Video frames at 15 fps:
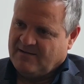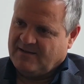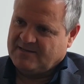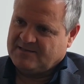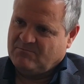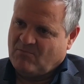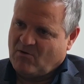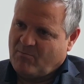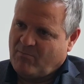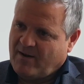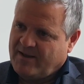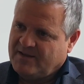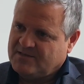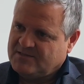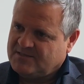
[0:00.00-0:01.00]
As more
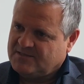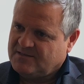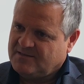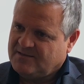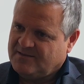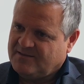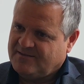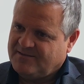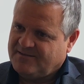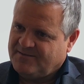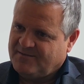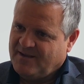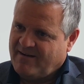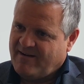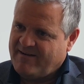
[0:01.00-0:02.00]
players
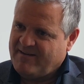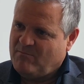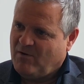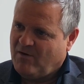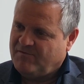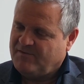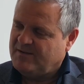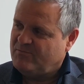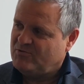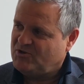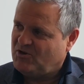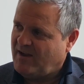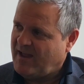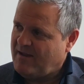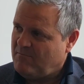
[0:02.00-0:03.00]
are involved in the
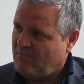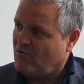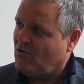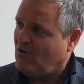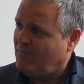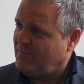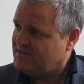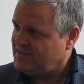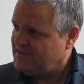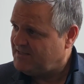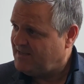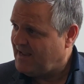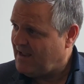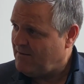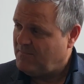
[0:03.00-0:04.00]
position game, more complex is
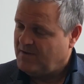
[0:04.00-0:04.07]
the game.